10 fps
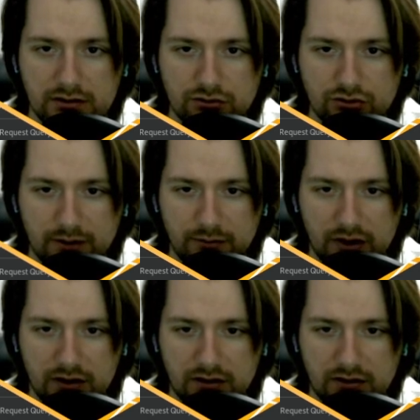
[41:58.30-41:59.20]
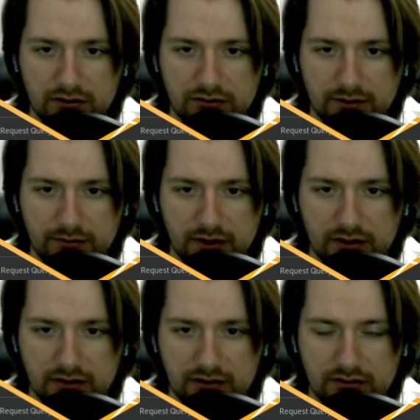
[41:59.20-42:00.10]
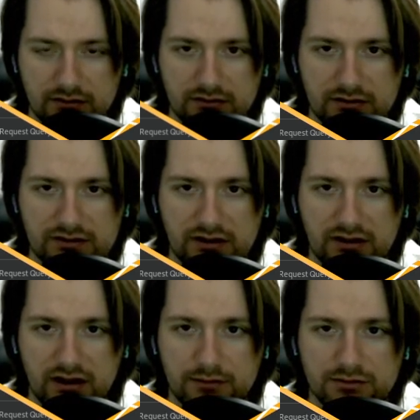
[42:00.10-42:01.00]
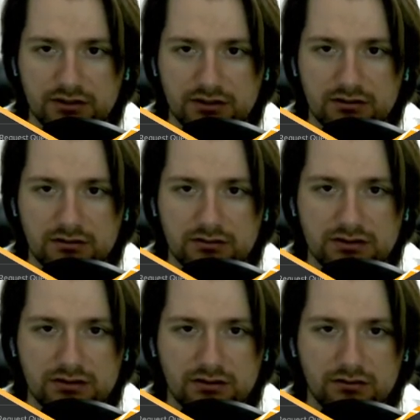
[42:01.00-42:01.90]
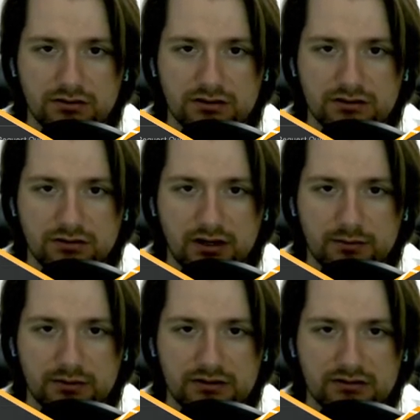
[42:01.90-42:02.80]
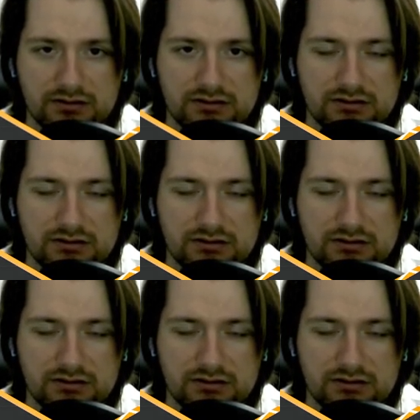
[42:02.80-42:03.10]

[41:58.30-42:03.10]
Drop all, drop all. That's not an option. So we'll just drop until